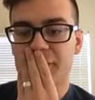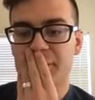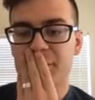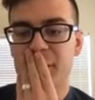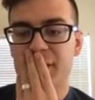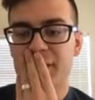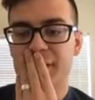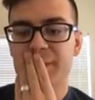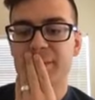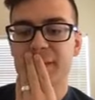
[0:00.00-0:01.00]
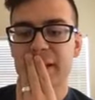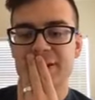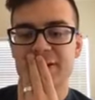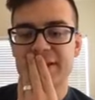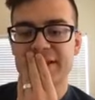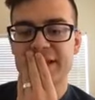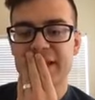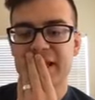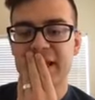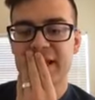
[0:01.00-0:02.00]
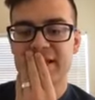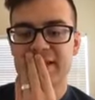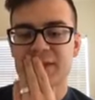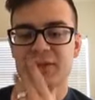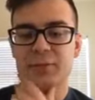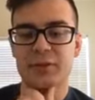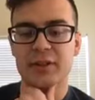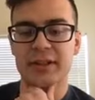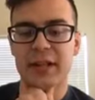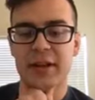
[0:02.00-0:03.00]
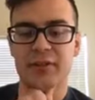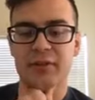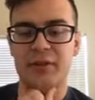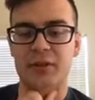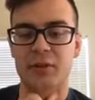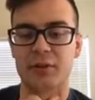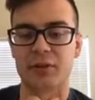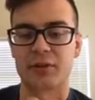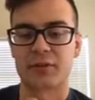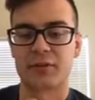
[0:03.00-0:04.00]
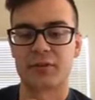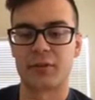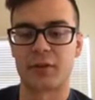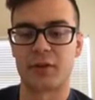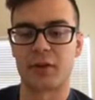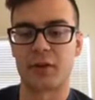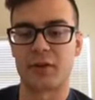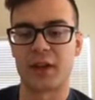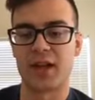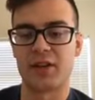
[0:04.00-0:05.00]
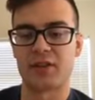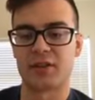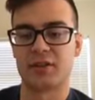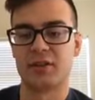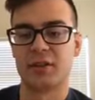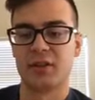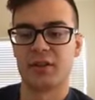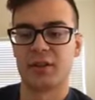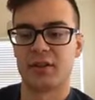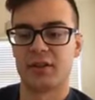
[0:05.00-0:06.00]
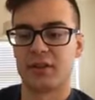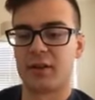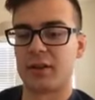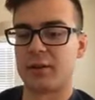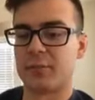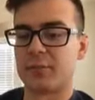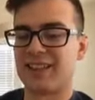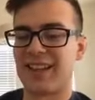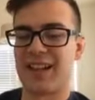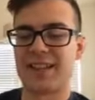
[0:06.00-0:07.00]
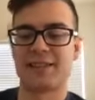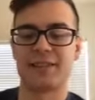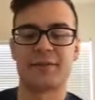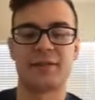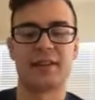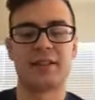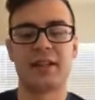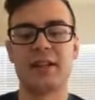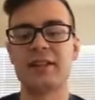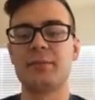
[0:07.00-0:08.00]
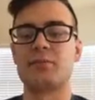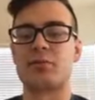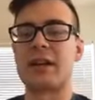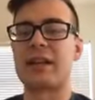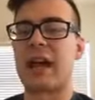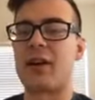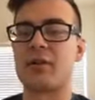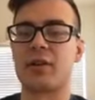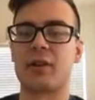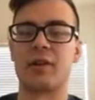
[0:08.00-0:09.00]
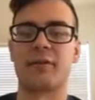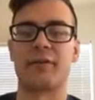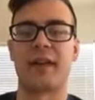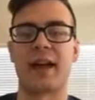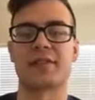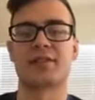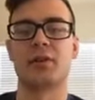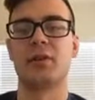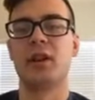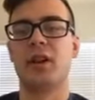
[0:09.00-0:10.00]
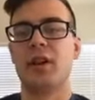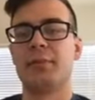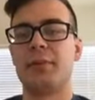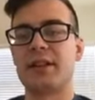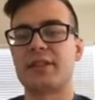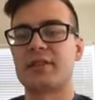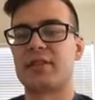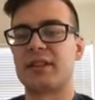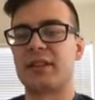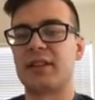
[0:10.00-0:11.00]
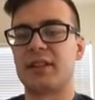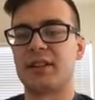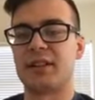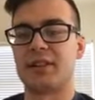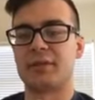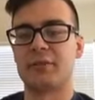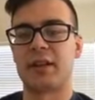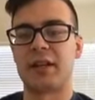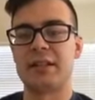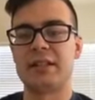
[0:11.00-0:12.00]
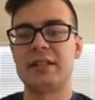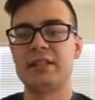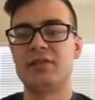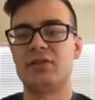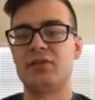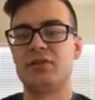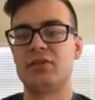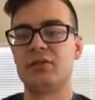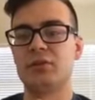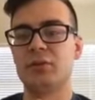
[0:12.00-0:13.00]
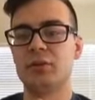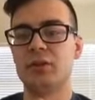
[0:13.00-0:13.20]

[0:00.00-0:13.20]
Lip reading: but as you can see, it still printed out the tours for location, well, as if it didn't break out of that. So basically, what I need to do